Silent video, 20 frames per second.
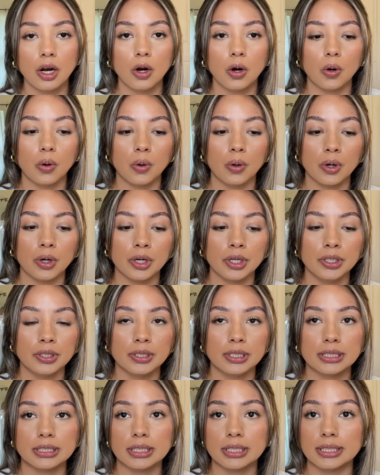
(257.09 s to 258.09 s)
or you
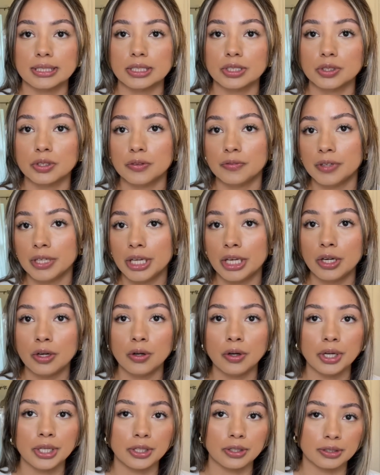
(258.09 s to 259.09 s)
need to listen to a video
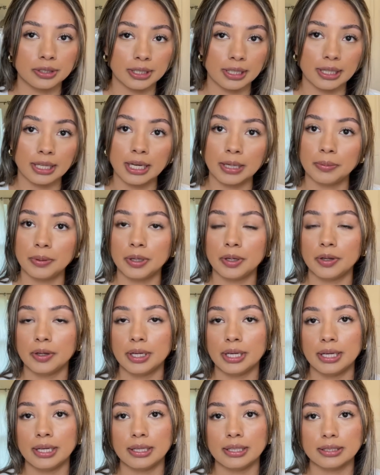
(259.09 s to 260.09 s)
and you're in the
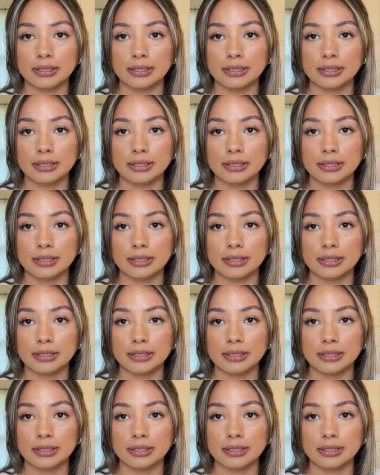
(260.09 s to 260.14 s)
library.